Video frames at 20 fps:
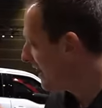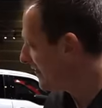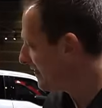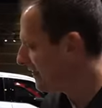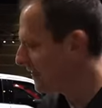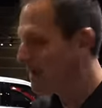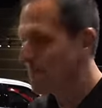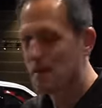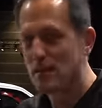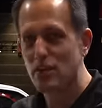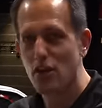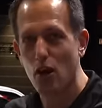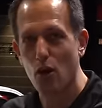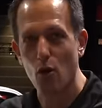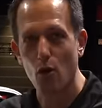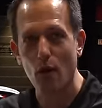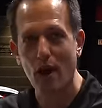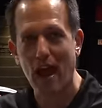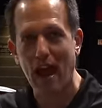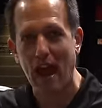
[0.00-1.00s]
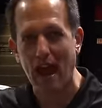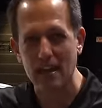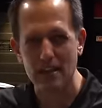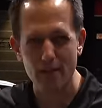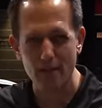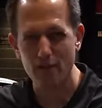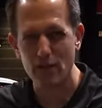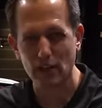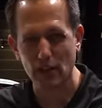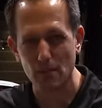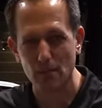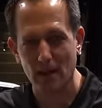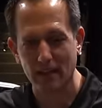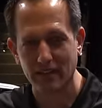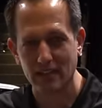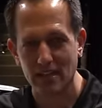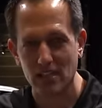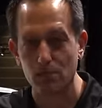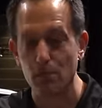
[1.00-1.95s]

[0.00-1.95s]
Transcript: Let me know how you feel about this,